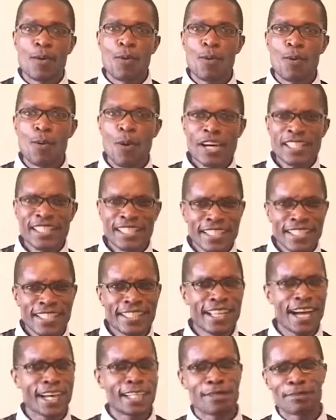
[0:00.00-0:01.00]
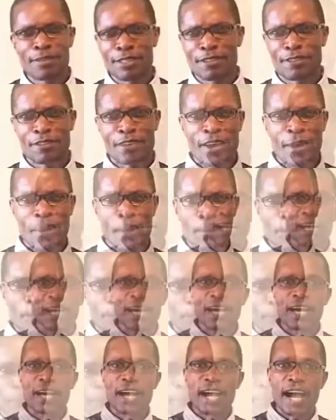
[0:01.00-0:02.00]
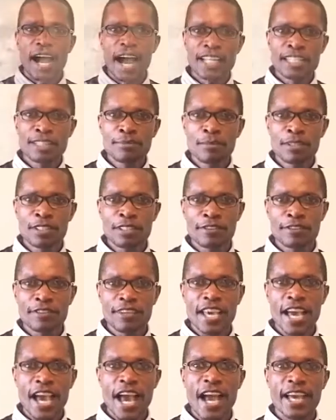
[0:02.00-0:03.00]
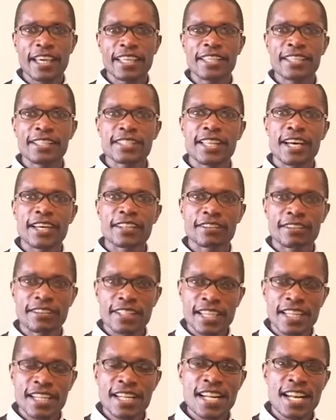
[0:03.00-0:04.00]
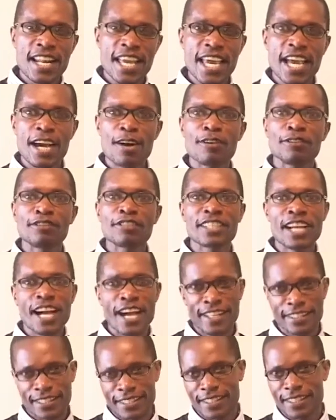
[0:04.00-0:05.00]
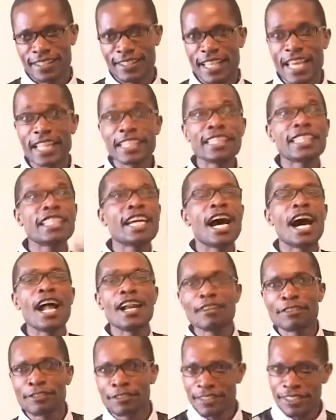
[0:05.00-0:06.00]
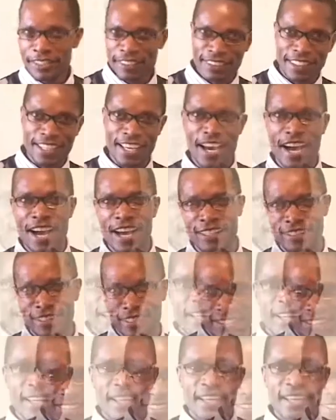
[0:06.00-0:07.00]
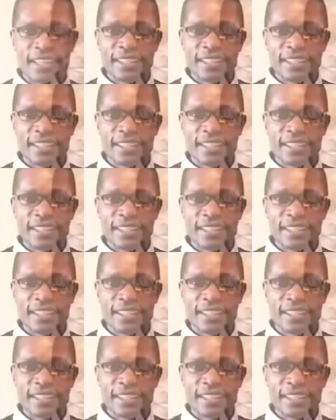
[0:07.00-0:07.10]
What is atmosphere? Atmosphere is a thin layer of gases engulfing the Earth.